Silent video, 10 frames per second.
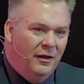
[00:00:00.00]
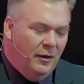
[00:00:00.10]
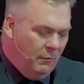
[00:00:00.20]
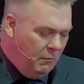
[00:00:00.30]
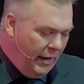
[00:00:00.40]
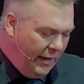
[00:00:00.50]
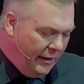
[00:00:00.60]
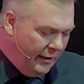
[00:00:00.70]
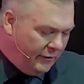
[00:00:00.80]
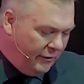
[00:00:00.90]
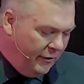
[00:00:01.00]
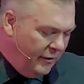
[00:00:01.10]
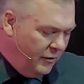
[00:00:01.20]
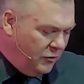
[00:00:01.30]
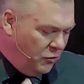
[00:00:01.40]
made it
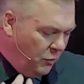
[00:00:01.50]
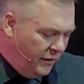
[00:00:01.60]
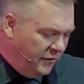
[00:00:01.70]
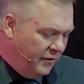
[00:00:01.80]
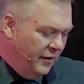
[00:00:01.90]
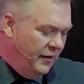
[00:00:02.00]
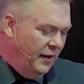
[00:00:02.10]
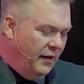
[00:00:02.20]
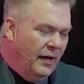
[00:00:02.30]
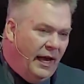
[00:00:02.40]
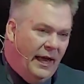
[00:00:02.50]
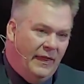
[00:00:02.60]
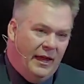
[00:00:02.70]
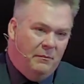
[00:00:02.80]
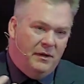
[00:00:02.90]
twisted, and
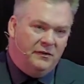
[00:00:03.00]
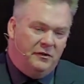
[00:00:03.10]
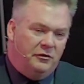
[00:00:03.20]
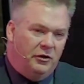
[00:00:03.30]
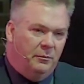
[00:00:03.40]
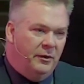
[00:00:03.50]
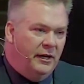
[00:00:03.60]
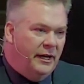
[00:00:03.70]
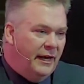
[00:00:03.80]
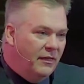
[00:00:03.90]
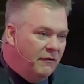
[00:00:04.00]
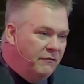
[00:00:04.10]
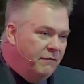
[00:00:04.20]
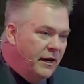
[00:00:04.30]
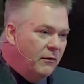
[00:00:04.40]
they misinterpreted in the
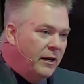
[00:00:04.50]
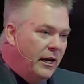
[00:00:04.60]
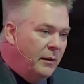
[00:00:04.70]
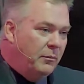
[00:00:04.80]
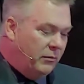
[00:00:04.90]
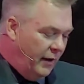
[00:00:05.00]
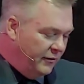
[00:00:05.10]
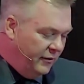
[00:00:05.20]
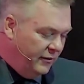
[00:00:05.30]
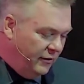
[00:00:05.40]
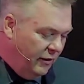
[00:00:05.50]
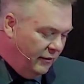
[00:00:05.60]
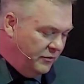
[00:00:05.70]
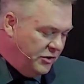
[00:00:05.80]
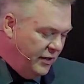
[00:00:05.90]
very presence
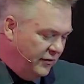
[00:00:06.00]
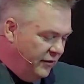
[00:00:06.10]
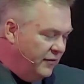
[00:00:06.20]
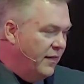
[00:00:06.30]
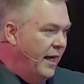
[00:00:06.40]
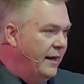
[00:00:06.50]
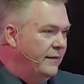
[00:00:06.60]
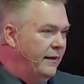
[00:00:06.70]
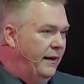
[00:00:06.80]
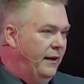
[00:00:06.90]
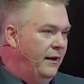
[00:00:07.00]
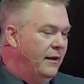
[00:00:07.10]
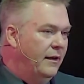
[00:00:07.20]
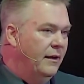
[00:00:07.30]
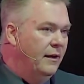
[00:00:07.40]
of Jesus that day.
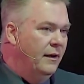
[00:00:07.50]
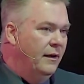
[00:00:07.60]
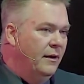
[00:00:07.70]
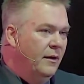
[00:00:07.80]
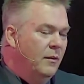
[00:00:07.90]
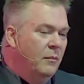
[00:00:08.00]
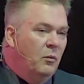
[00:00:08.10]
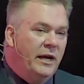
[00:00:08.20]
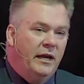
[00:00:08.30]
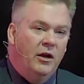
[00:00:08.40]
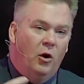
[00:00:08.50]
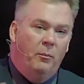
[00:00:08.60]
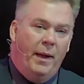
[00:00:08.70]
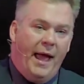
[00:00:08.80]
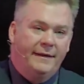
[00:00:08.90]
But we can go
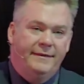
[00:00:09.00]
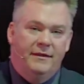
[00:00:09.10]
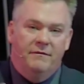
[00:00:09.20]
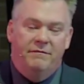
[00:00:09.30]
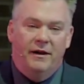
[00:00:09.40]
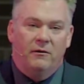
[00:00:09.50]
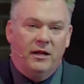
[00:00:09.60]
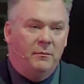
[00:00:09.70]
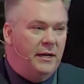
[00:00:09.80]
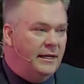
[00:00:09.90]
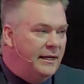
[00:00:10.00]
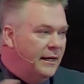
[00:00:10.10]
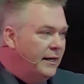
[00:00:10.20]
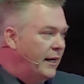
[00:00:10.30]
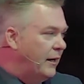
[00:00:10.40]
back to the very
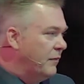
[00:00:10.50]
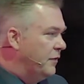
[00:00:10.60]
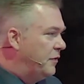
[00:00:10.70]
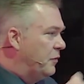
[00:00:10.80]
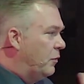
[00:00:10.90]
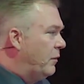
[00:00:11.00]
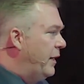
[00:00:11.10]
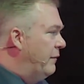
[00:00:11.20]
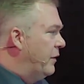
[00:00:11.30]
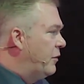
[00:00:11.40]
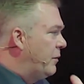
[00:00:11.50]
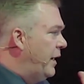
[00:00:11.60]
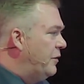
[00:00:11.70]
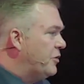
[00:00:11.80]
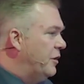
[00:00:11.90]
beginning of the story of the
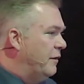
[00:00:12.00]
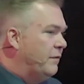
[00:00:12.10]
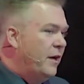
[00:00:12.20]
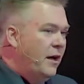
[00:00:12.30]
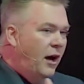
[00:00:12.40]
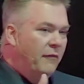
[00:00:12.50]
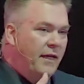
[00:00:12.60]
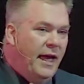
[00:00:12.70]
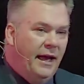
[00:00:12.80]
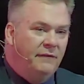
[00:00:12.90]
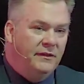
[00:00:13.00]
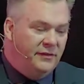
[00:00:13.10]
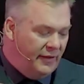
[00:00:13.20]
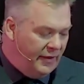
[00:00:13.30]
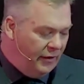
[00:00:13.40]
creation of the
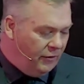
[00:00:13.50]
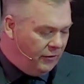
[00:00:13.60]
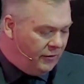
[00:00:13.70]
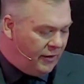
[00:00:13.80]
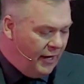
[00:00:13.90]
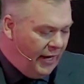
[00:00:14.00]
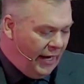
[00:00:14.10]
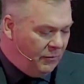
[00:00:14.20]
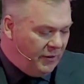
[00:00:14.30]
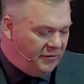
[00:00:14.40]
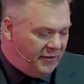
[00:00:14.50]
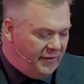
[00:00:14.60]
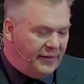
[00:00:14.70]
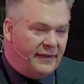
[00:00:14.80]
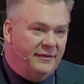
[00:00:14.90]
heavens and the earth, and we see
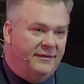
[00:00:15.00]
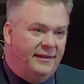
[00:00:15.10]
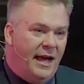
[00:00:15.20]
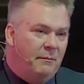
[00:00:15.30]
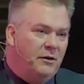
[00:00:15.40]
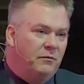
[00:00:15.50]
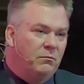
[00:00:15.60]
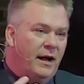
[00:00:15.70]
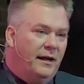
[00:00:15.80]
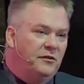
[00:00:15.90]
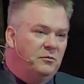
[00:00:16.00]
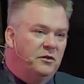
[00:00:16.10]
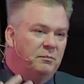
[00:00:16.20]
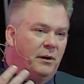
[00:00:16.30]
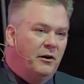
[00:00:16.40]
that the Sabbath rest
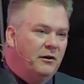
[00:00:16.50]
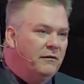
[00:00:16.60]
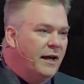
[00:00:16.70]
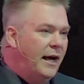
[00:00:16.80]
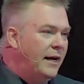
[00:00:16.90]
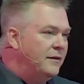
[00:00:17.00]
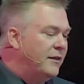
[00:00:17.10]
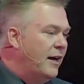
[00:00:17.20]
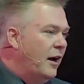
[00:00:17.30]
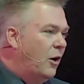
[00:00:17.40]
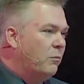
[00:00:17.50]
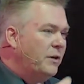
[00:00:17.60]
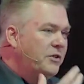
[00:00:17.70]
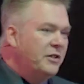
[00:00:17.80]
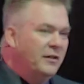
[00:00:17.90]
was part of God's
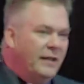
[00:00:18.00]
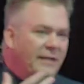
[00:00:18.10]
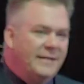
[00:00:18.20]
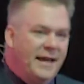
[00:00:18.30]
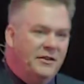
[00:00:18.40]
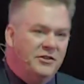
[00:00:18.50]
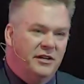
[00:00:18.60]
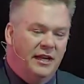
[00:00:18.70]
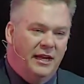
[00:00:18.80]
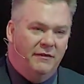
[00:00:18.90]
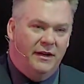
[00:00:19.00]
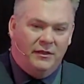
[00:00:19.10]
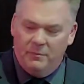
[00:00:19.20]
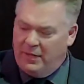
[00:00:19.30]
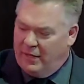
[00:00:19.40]
original intention, even at
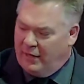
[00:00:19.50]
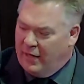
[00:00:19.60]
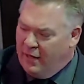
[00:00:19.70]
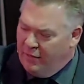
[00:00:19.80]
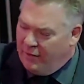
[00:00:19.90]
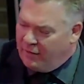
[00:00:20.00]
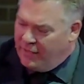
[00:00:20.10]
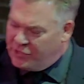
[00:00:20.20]
the beginning. There in